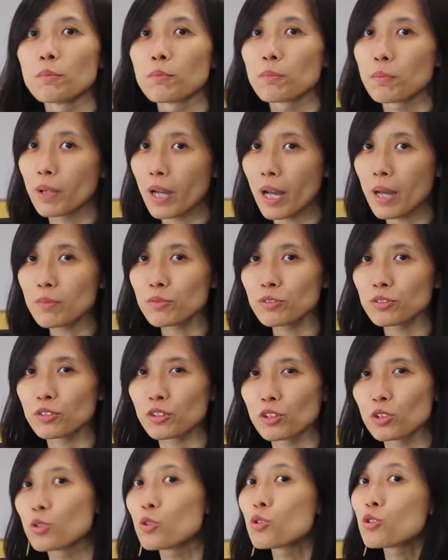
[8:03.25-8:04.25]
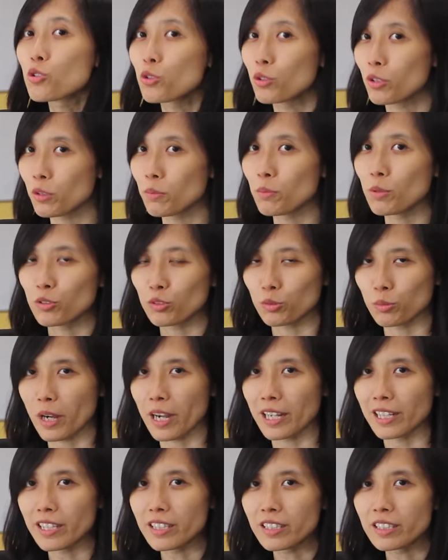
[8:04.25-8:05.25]
perhaps you shouldn't be
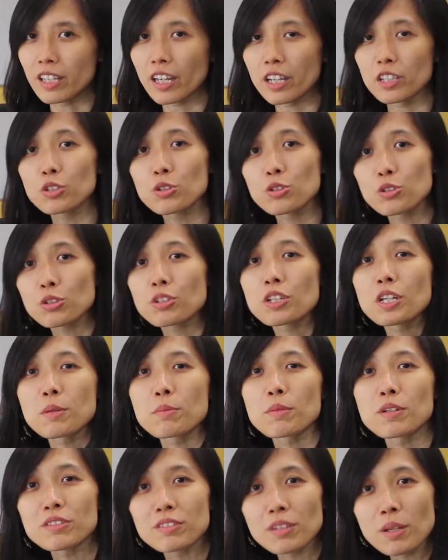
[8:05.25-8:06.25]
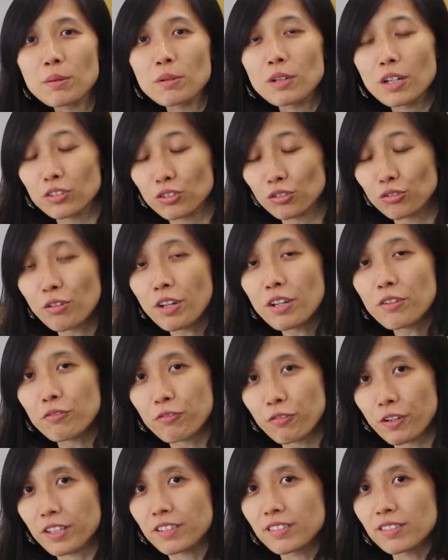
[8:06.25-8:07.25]
smiling and you should keep a straight
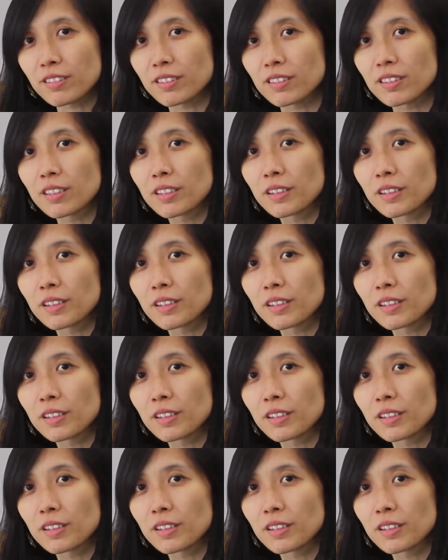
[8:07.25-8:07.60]
face.